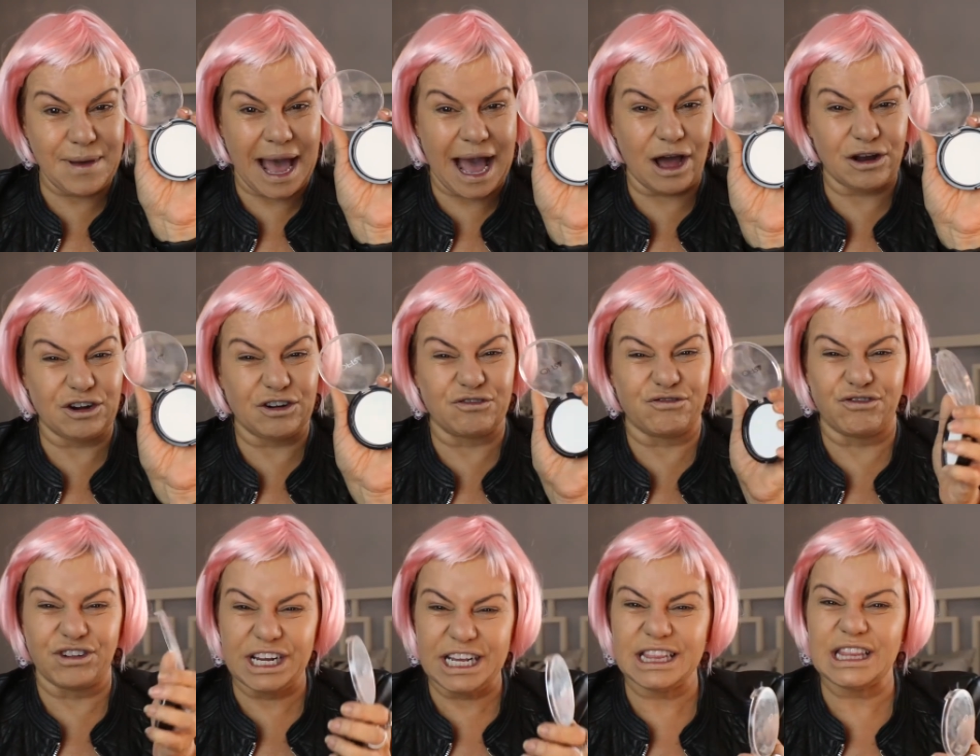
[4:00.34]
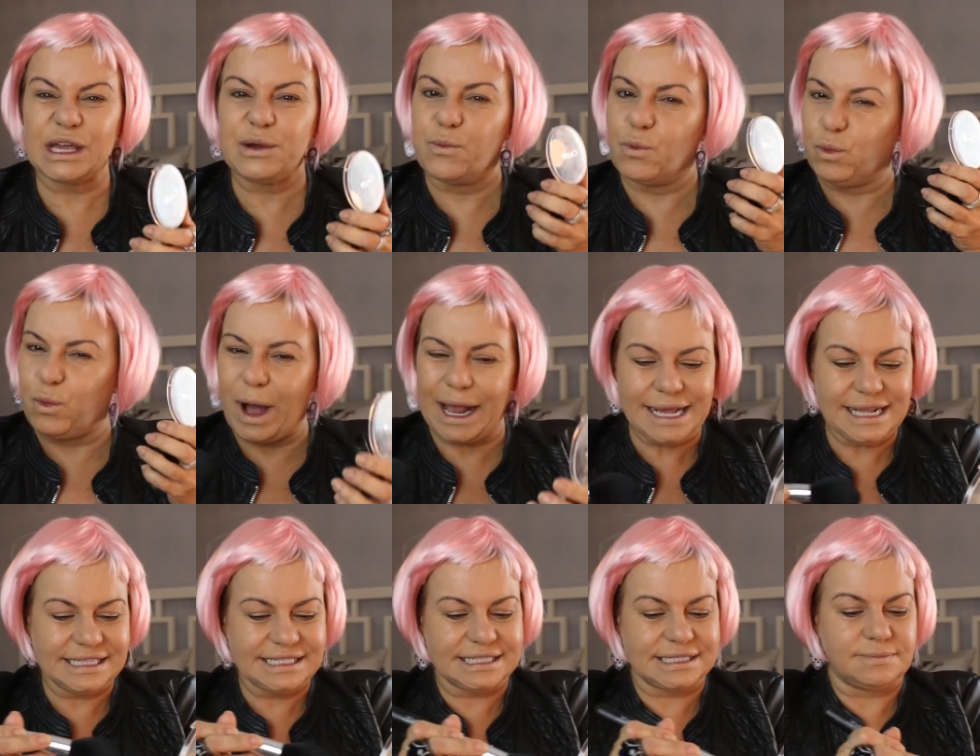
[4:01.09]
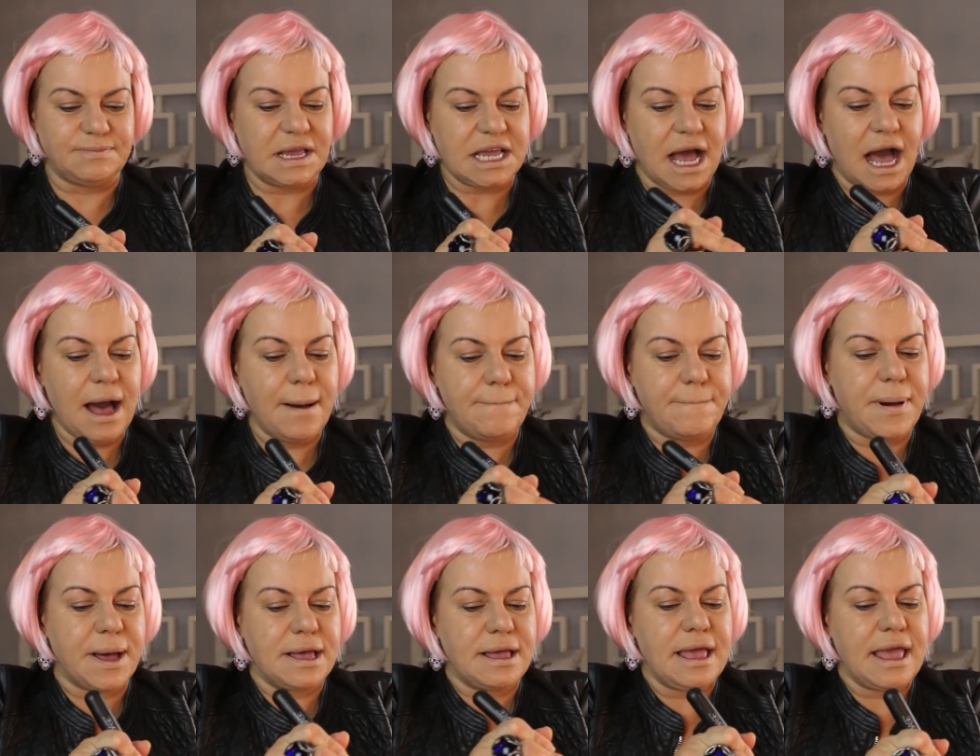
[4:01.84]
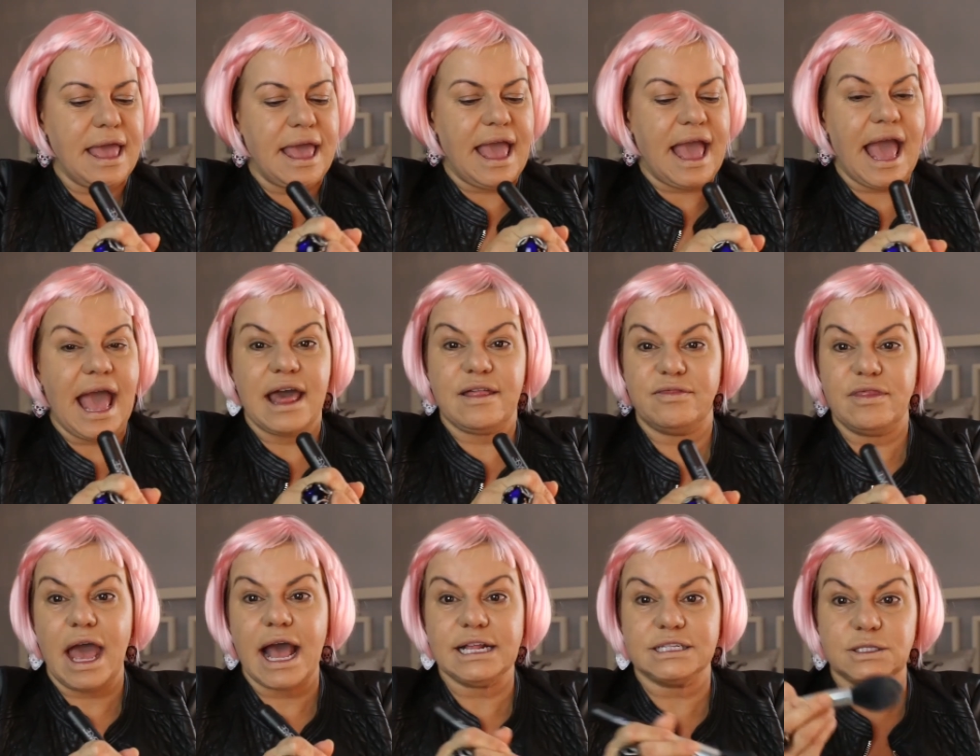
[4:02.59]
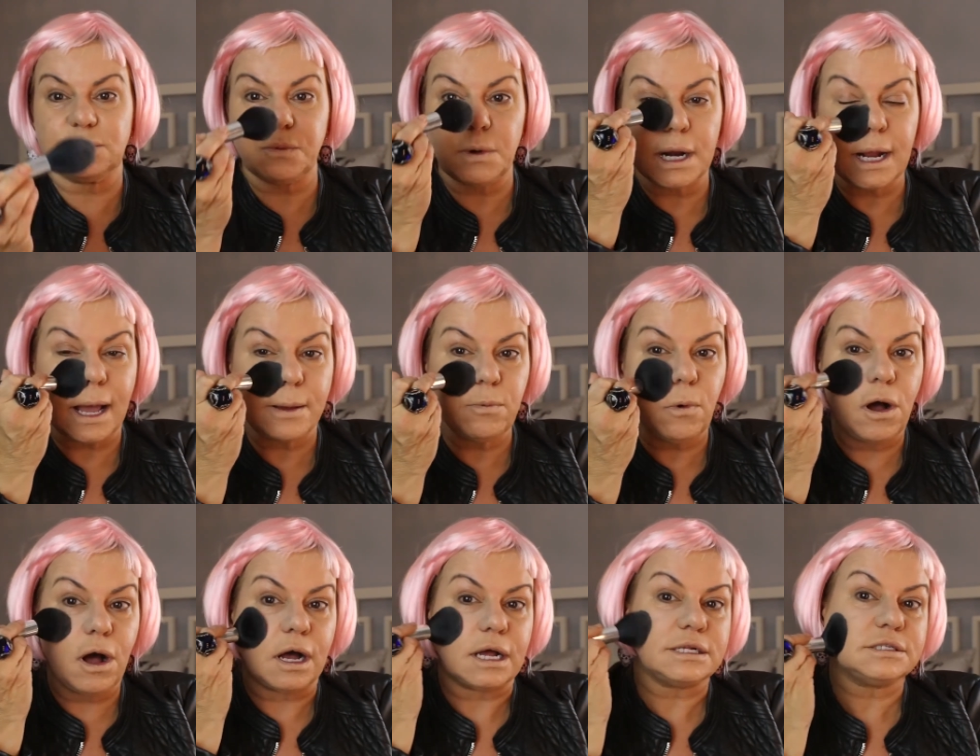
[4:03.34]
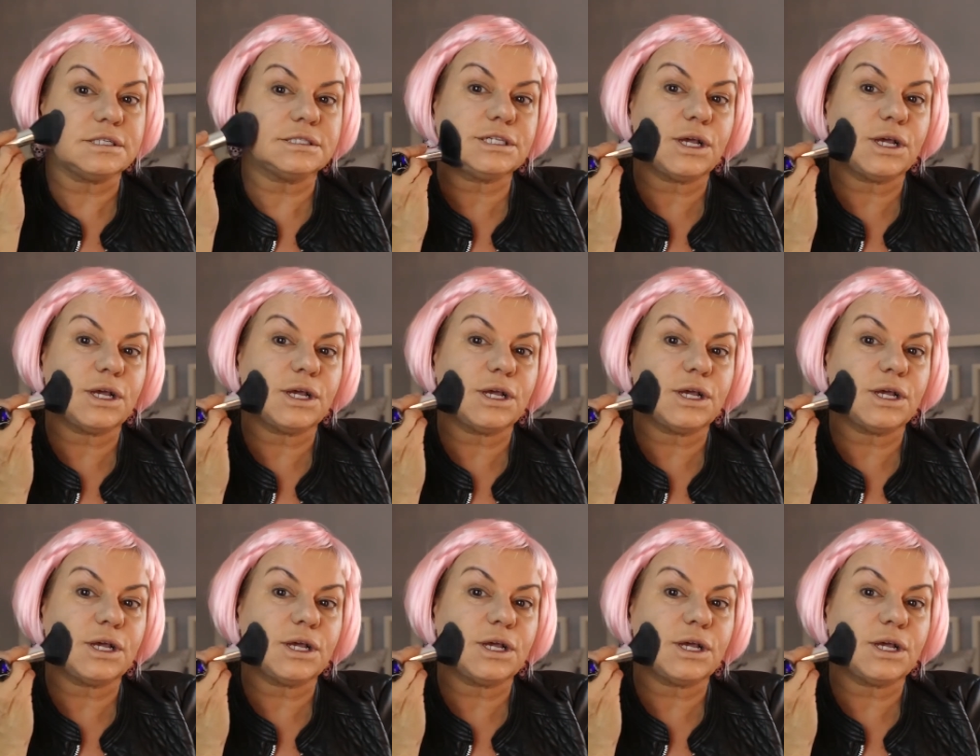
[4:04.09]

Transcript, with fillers: powder really whitens me up, and that's what I want.